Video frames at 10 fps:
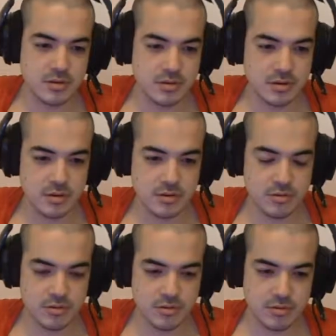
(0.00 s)
like
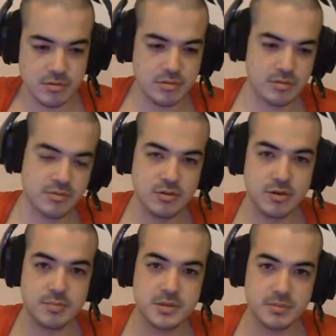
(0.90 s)
doing the
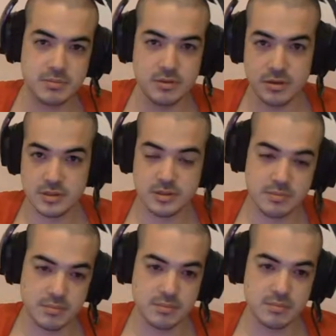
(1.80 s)
flop sim takes
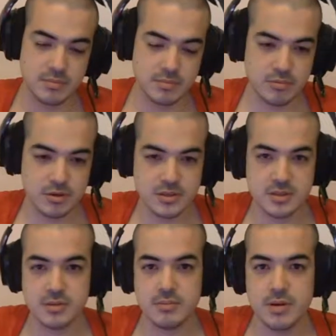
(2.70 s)
some
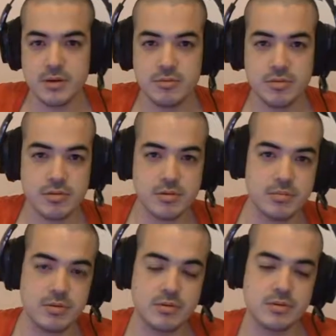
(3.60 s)
processing power with the
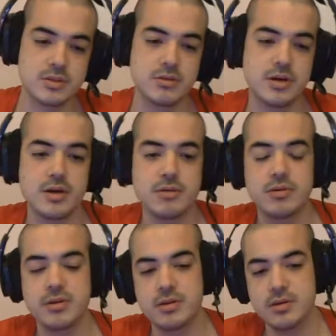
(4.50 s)
computer. So
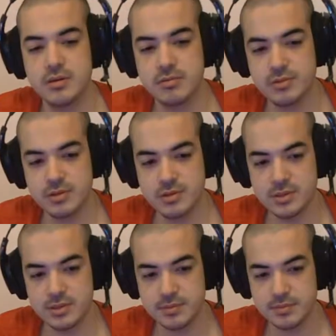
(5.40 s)
what I did
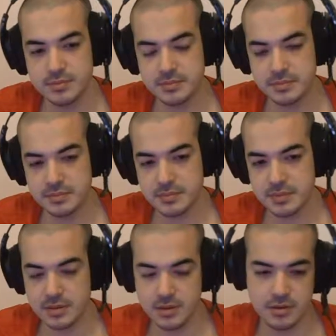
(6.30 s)
was
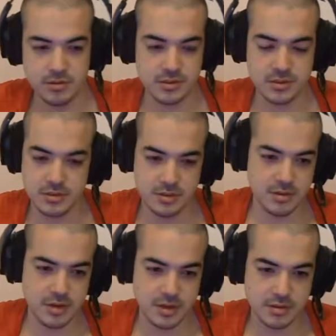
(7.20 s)
I just did
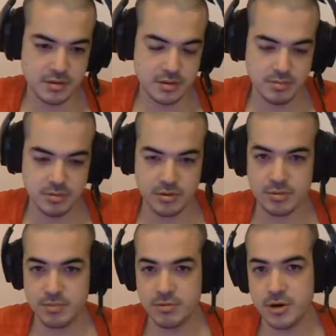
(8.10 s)
that. I put in
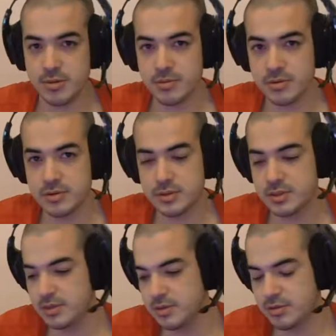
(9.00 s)
the parameters.
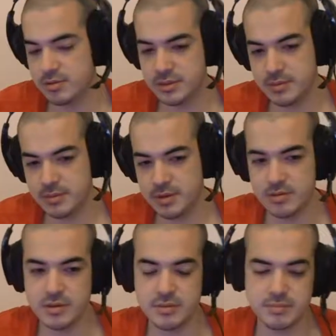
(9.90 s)
I did the sim, and
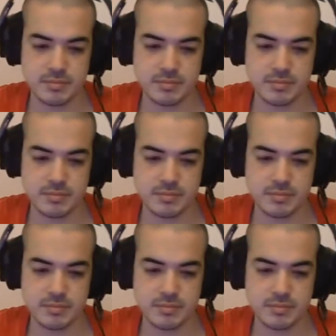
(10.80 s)
then